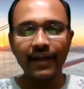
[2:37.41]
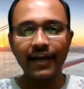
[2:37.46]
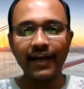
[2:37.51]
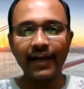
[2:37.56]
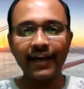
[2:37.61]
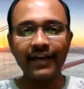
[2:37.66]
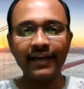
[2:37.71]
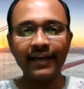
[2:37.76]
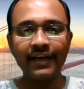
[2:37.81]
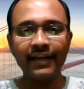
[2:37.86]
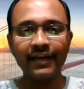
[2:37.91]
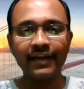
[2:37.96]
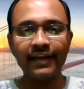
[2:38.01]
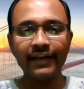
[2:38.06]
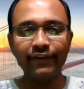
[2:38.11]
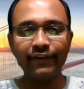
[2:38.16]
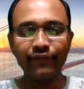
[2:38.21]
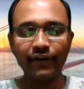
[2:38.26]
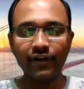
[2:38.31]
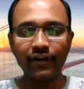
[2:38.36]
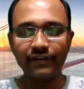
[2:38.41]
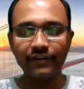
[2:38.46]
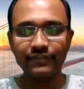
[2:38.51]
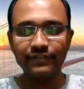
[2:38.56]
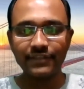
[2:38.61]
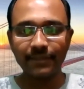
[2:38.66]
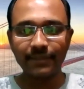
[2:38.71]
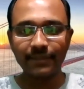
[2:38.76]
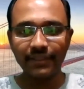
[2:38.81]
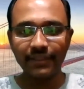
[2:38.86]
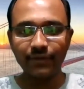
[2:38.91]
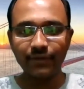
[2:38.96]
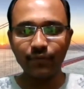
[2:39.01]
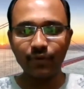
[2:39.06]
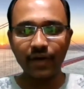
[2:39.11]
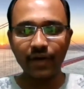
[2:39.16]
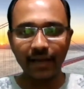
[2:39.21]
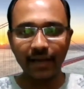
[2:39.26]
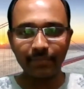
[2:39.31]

And if at all, if something would